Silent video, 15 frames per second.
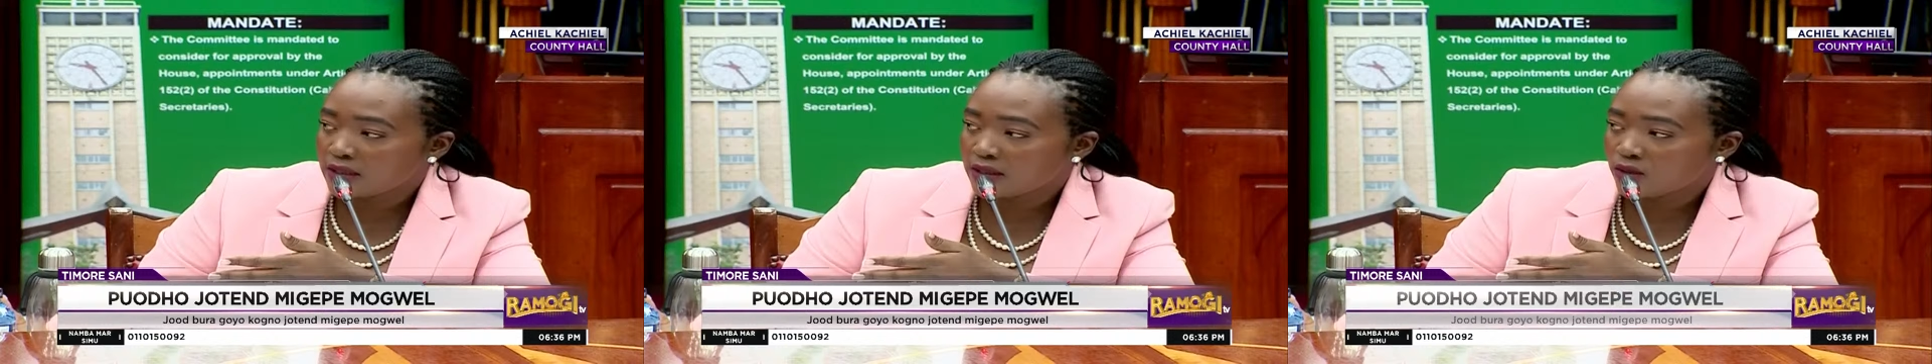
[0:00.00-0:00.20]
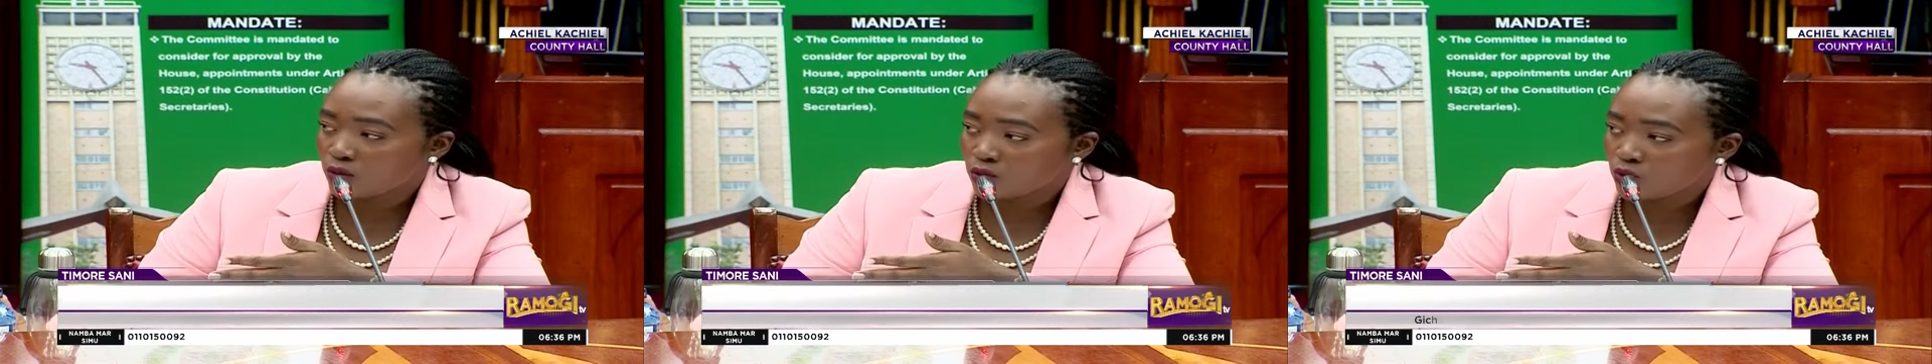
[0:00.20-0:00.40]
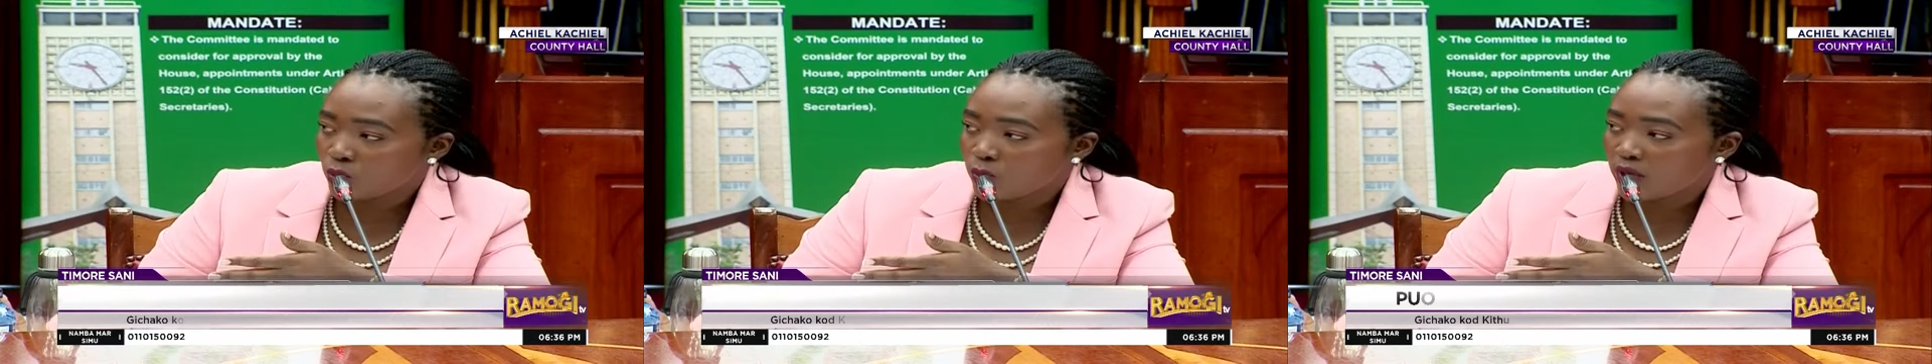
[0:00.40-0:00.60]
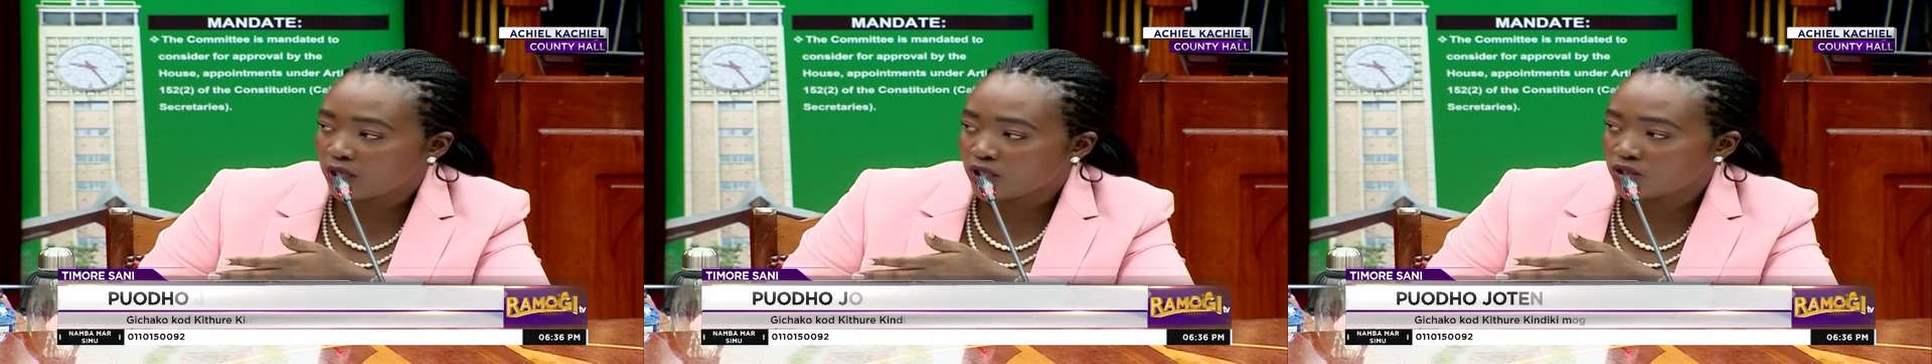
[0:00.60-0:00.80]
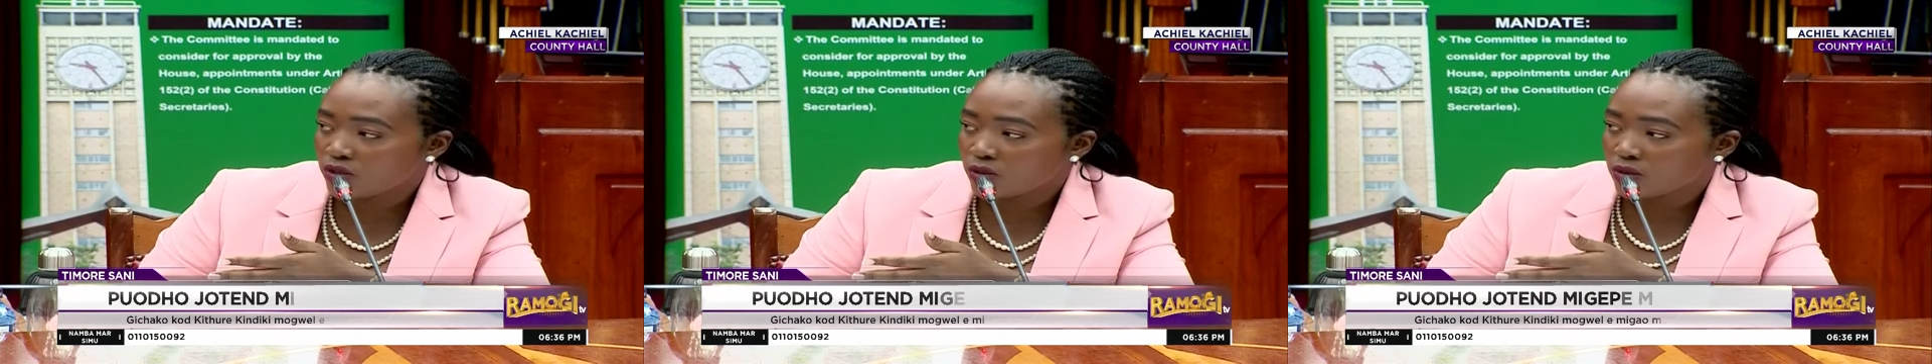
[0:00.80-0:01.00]
those
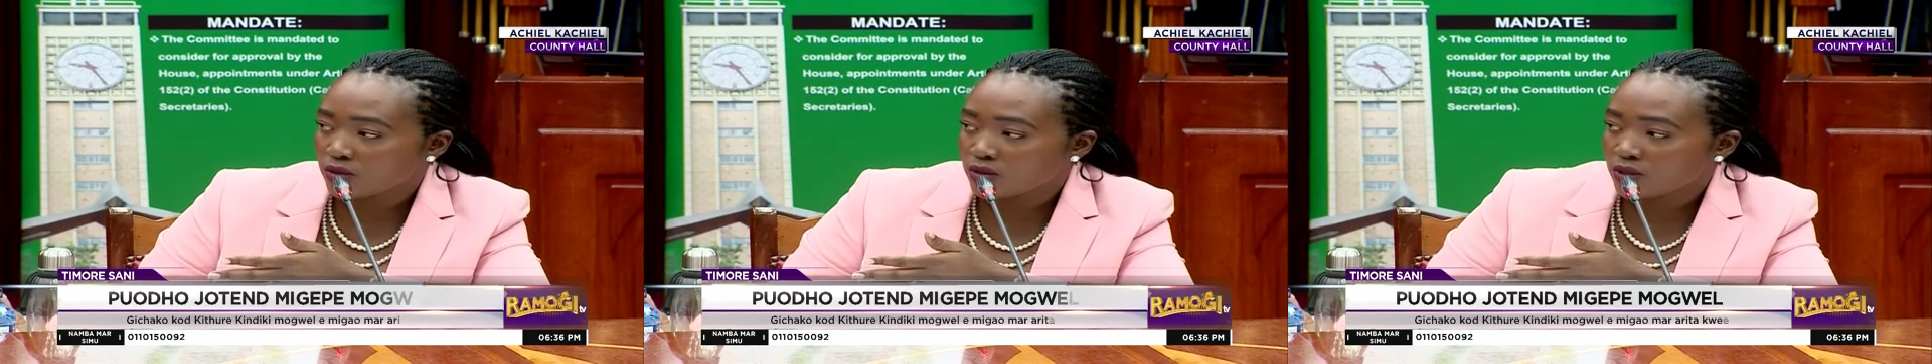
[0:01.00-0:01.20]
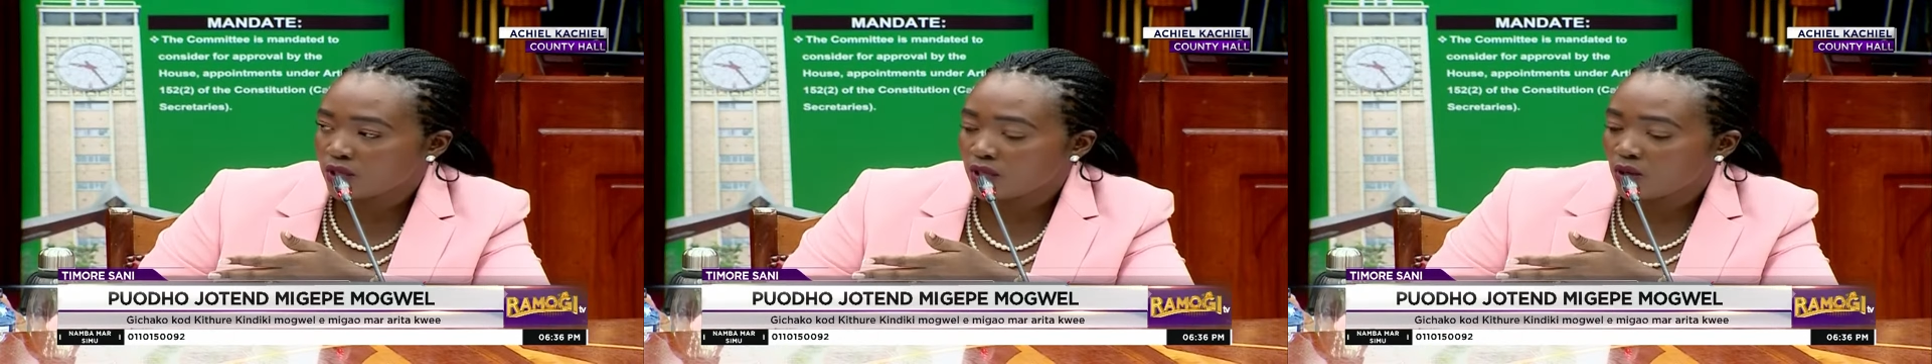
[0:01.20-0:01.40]
operations